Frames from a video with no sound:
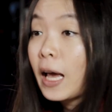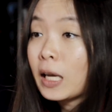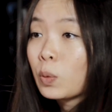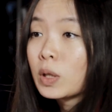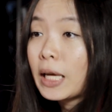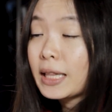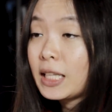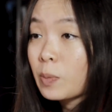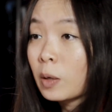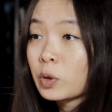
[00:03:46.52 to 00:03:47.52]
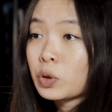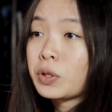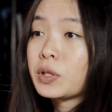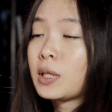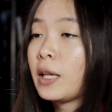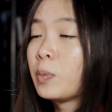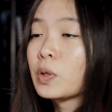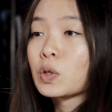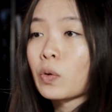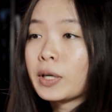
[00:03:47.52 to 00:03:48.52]
and it will let these publishers label
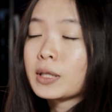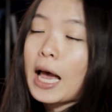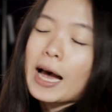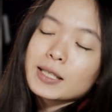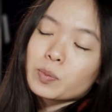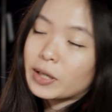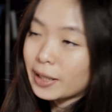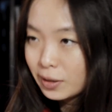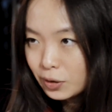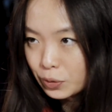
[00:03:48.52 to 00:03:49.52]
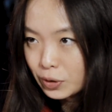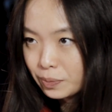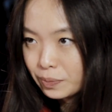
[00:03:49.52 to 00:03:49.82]
stories as breaking news.